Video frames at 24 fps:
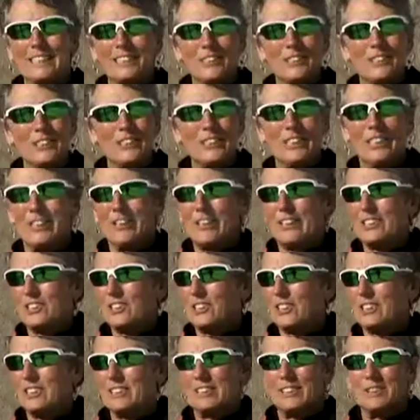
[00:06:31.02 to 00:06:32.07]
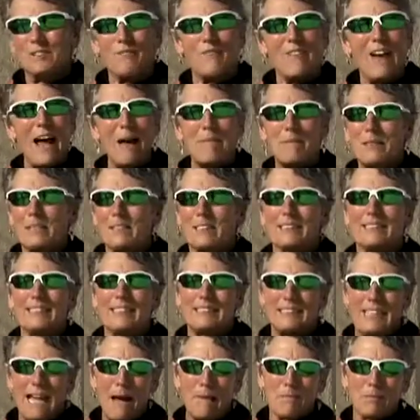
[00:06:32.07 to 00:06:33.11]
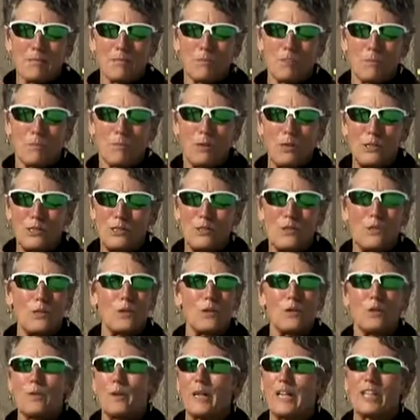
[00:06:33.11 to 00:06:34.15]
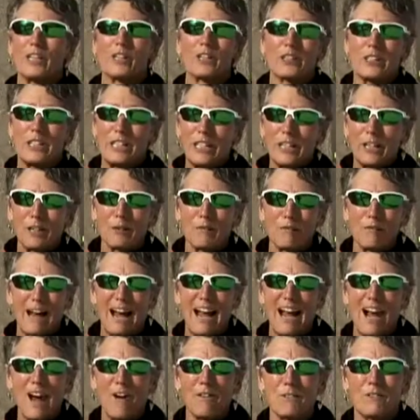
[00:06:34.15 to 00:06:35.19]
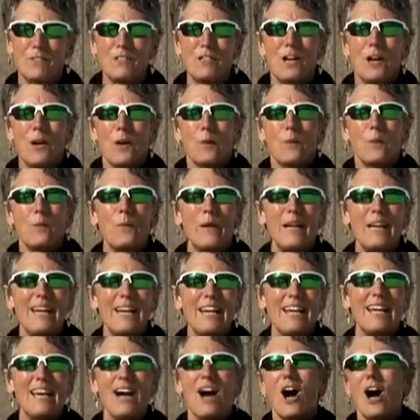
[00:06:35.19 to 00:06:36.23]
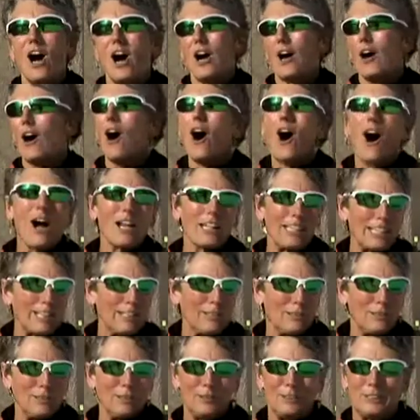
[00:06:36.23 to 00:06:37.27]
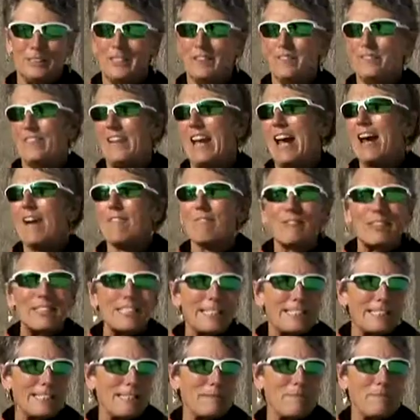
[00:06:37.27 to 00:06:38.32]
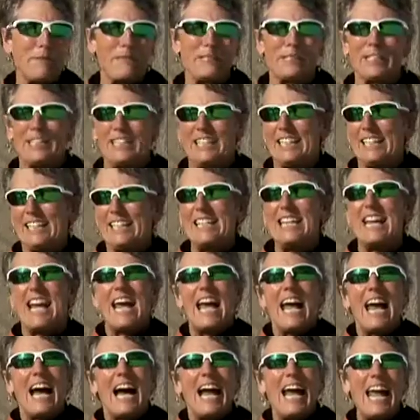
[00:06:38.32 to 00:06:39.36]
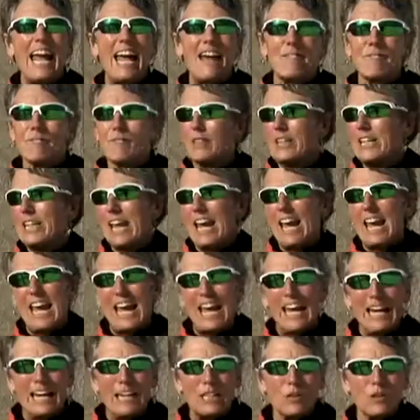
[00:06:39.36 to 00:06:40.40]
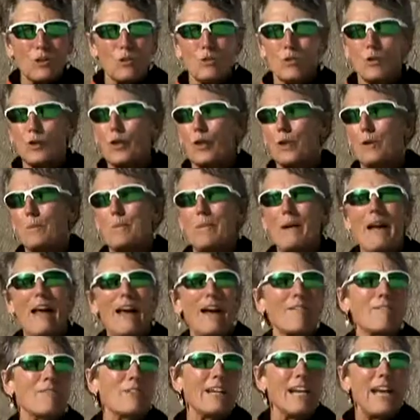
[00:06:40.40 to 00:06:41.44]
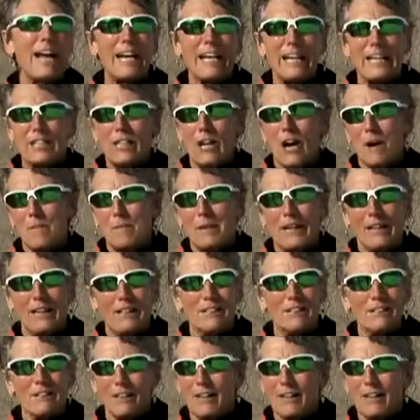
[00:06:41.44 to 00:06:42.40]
Eastern Sierra is just this fabulous adaptive sports school. We are year-round. We are all-inclusive, every disability, every age group, every economic